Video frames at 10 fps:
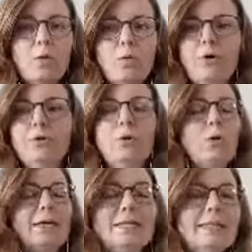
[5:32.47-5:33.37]
Well, the
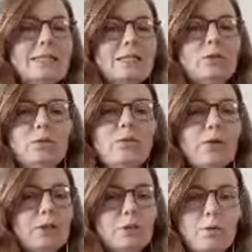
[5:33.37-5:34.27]
whole idea is that you will
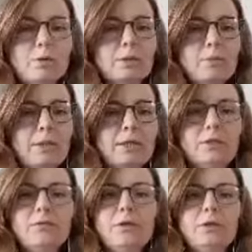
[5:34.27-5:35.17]
find your own speed,
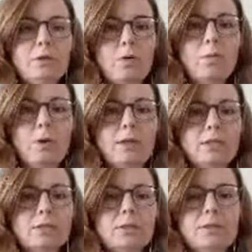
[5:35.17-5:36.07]
you find your own
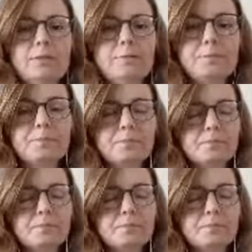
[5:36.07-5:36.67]
ways. Um,